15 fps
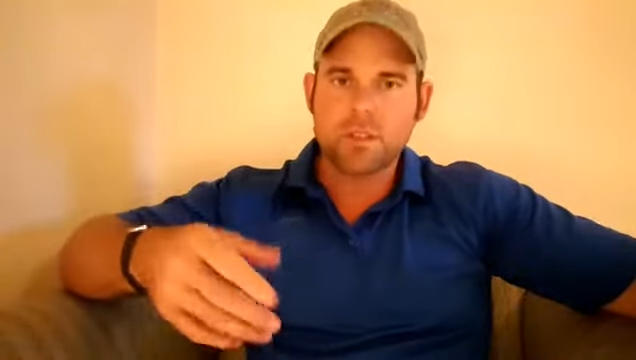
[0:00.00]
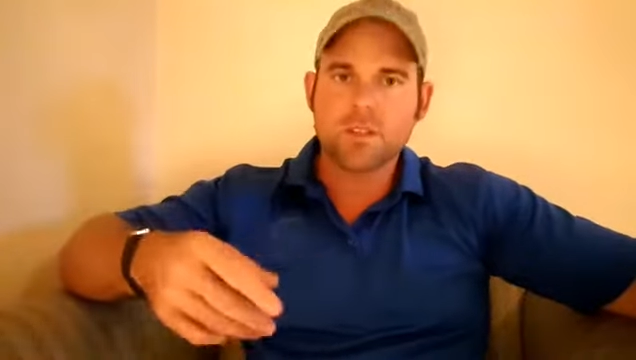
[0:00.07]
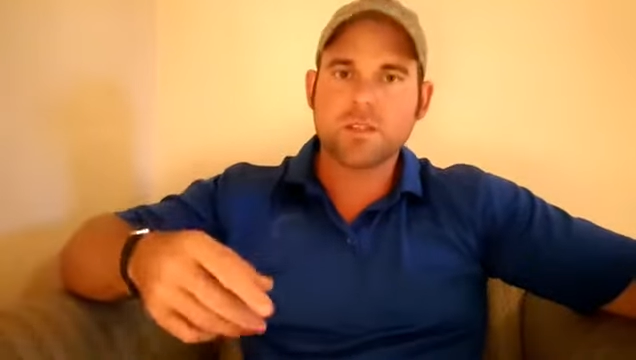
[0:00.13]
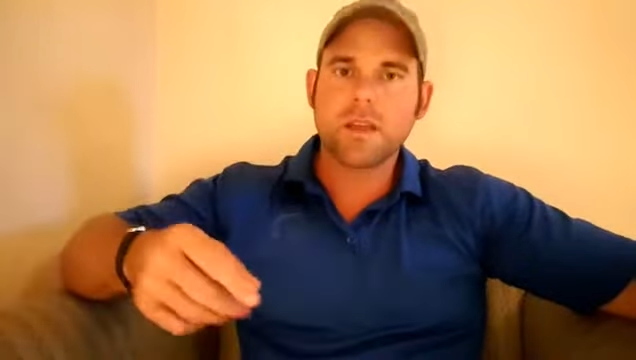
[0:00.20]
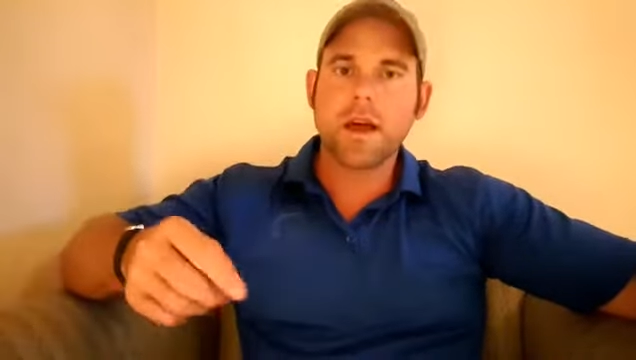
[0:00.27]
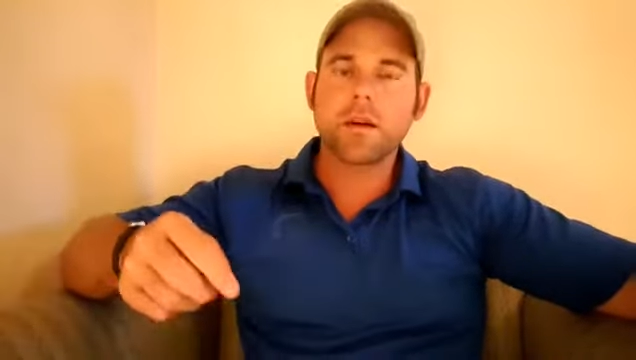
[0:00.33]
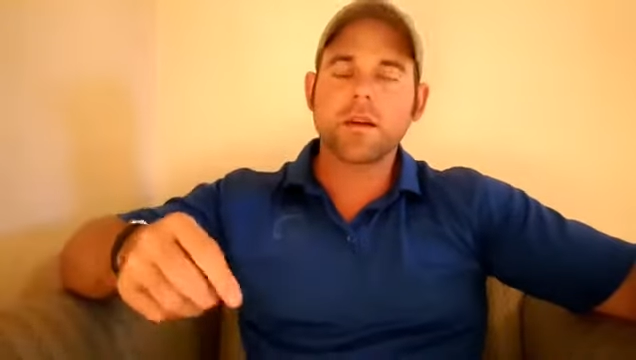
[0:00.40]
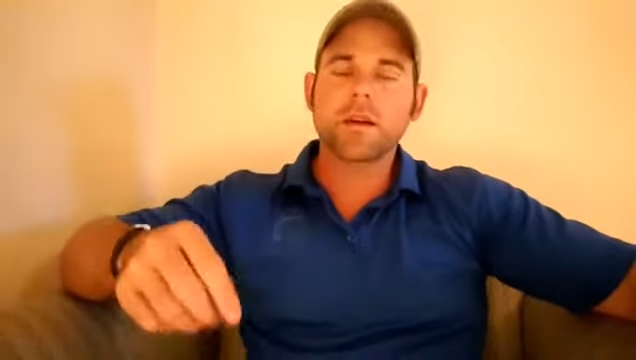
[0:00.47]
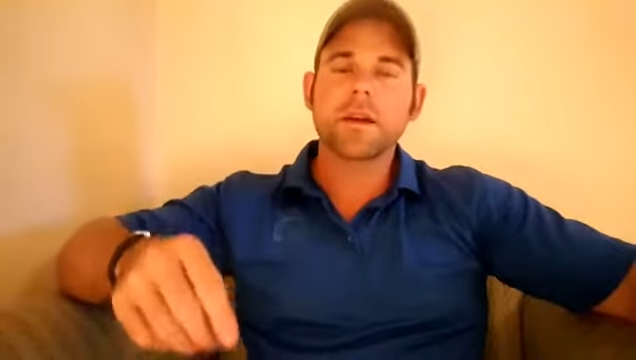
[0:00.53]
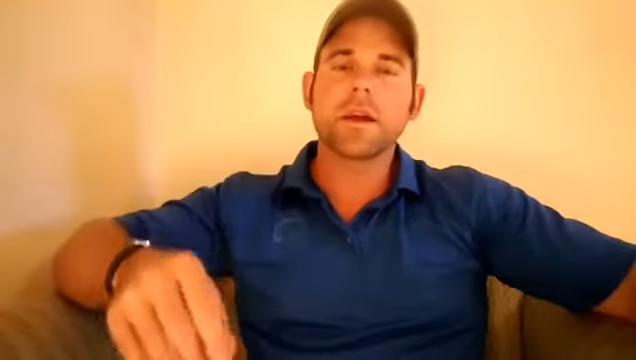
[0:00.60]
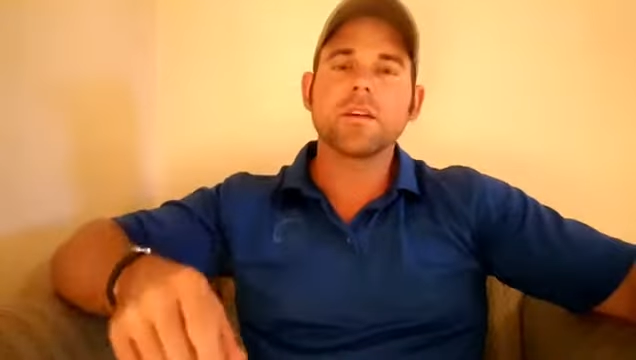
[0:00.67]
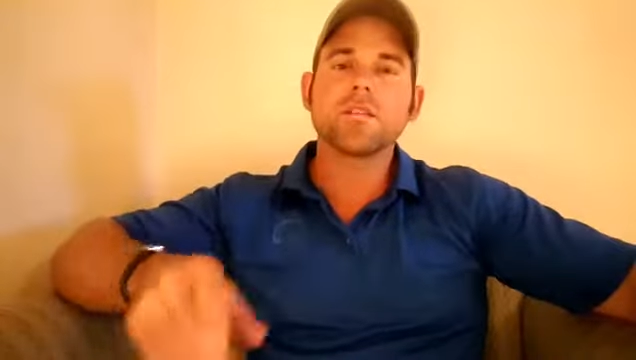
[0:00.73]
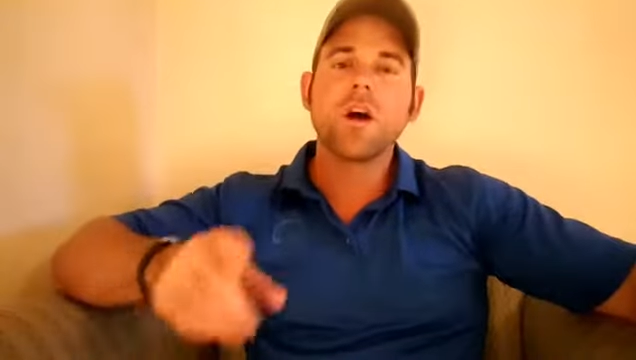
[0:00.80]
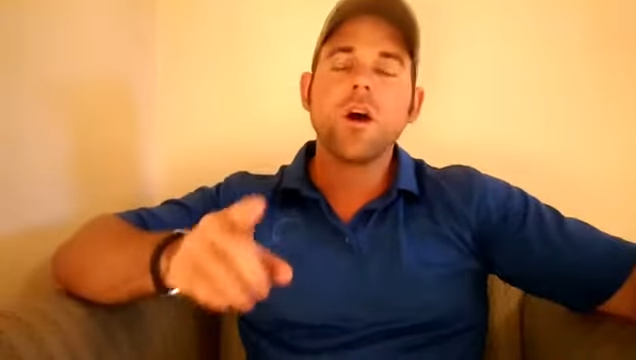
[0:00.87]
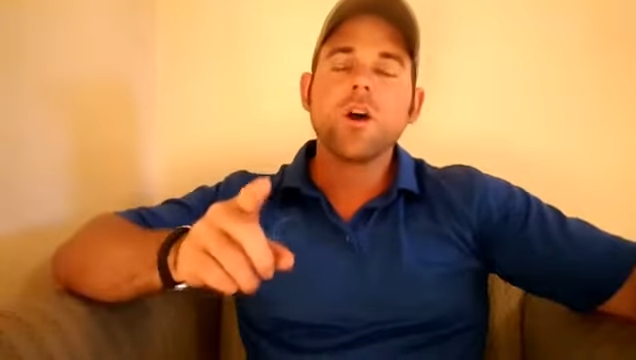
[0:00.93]
the stallion
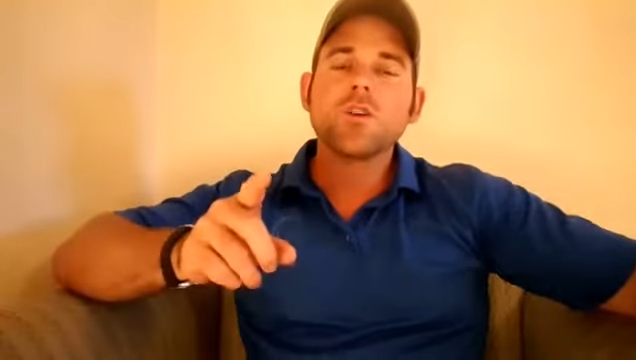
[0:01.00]
case.